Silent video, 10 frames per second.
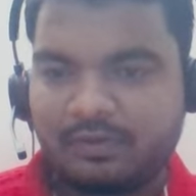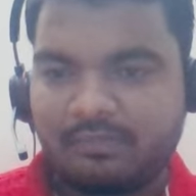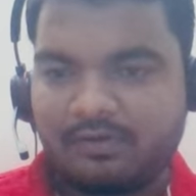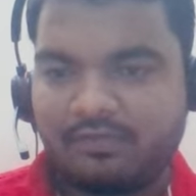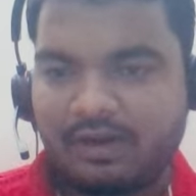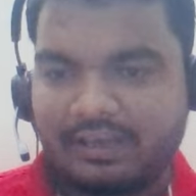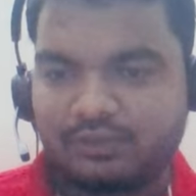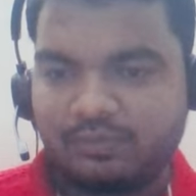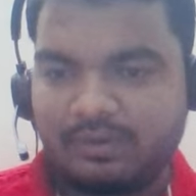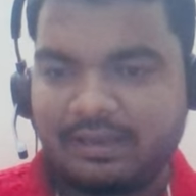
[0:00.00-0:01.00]
but for
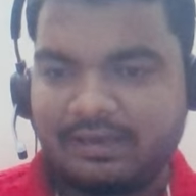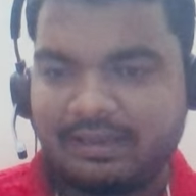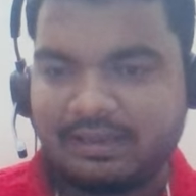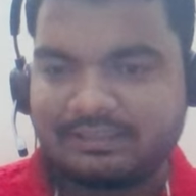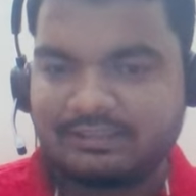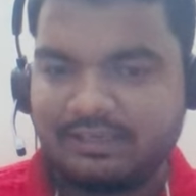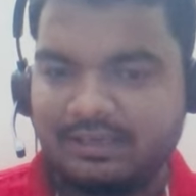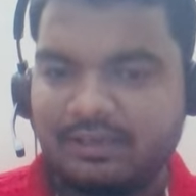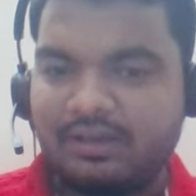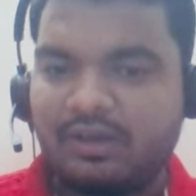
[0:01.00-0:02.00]
s1 and
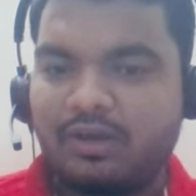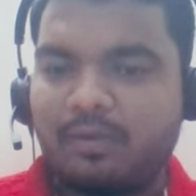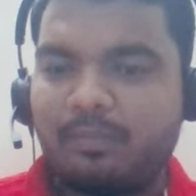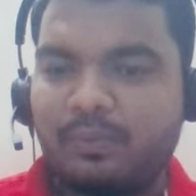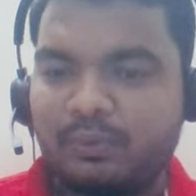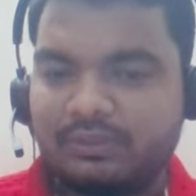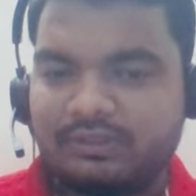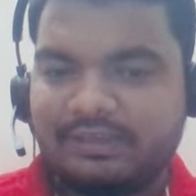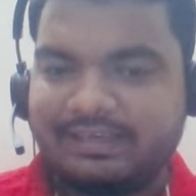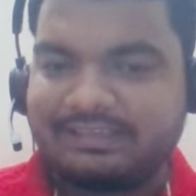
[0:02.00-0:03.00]
s3
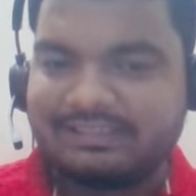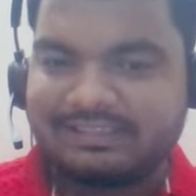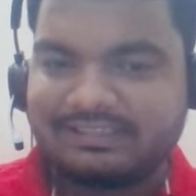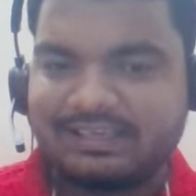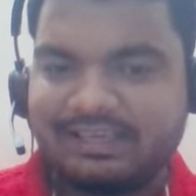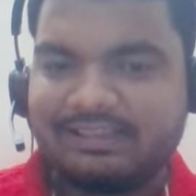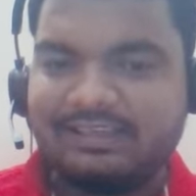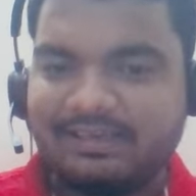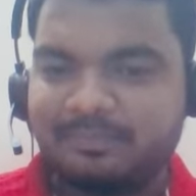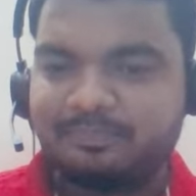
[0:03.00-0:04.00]
both exist in
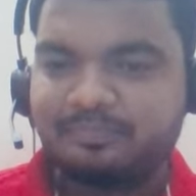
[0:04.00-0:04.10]
the